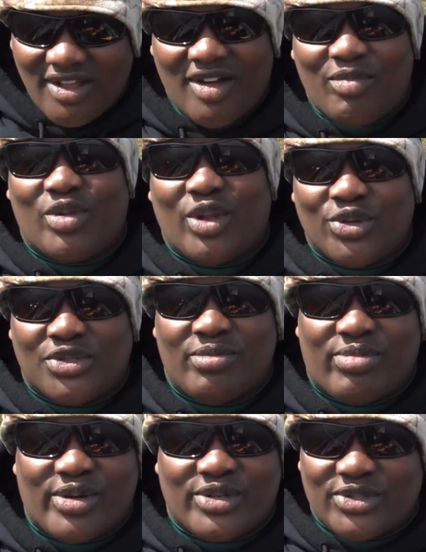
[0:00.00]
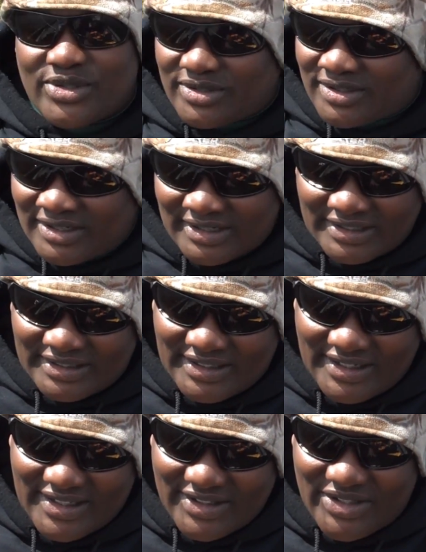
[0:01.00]
up close and personal.
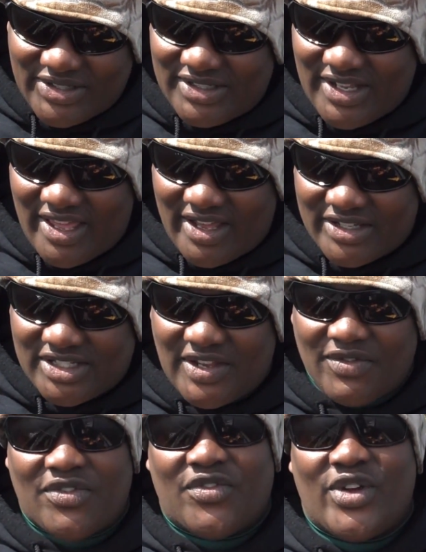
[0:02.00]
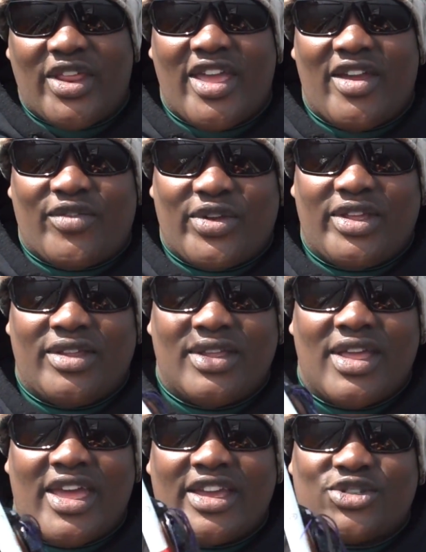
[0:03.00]
This is a 7-foot heavy,
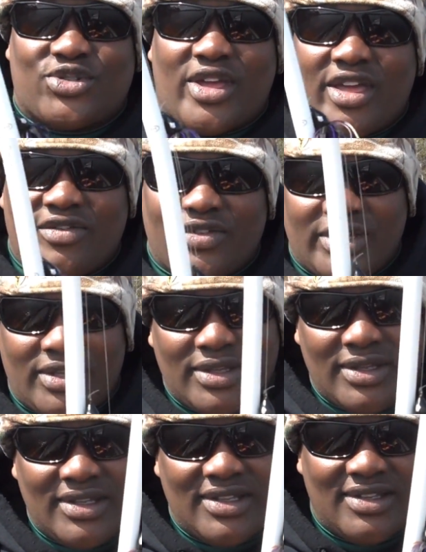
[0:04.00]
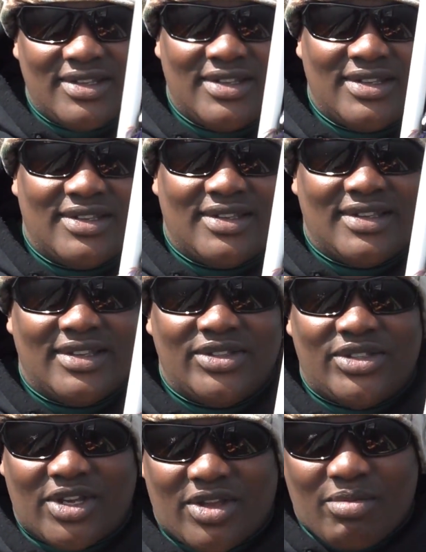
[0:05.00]
extra heavy
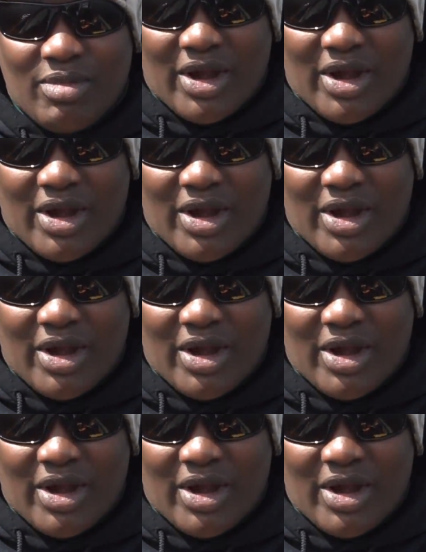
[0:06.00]
Duckett